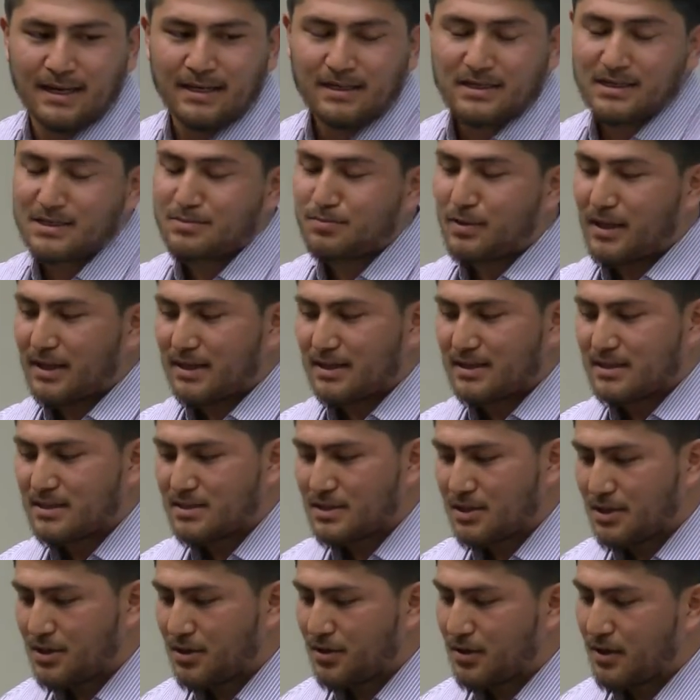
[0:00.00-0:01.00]
Despite this,
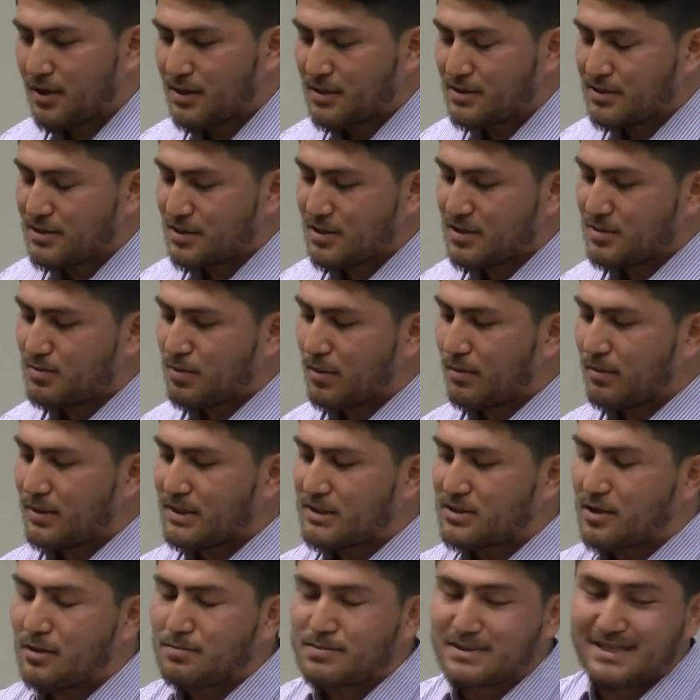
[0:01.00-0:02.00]
security concerns probably
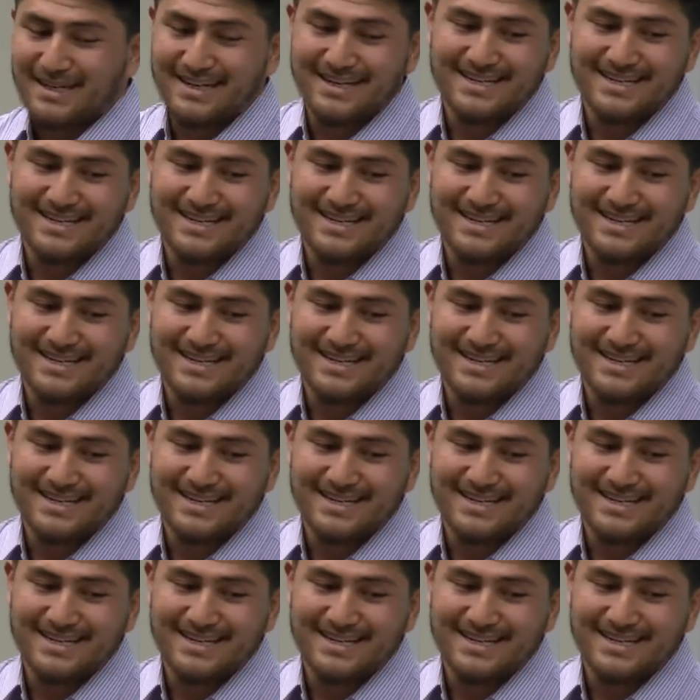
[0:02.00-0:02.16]
tops the